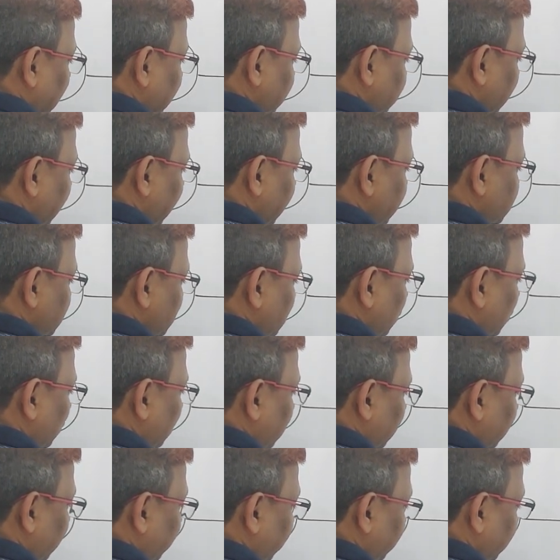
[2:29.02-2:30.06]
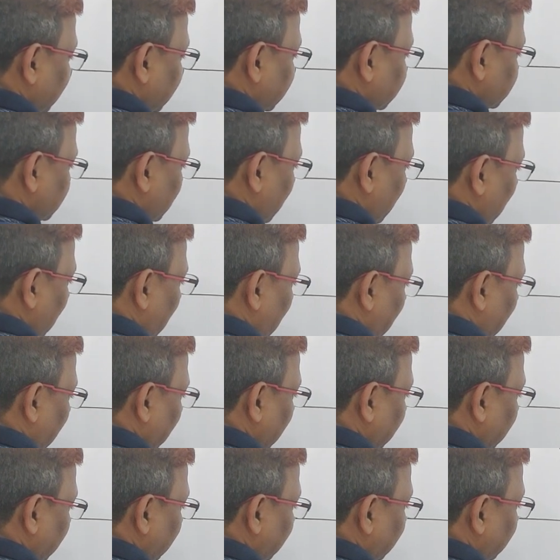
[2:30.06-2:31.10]
gives rise to
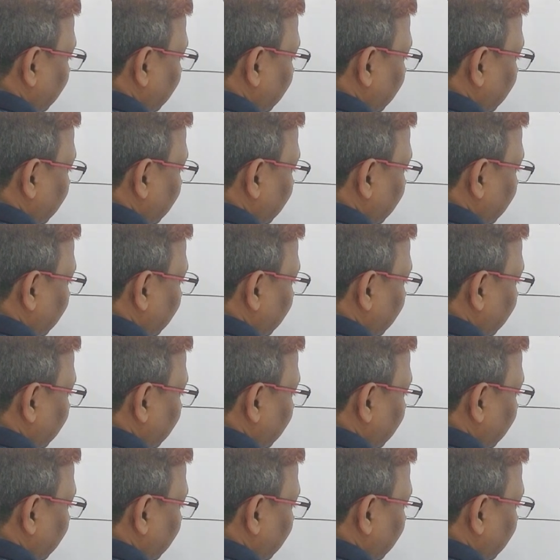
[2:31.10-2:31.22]
meson.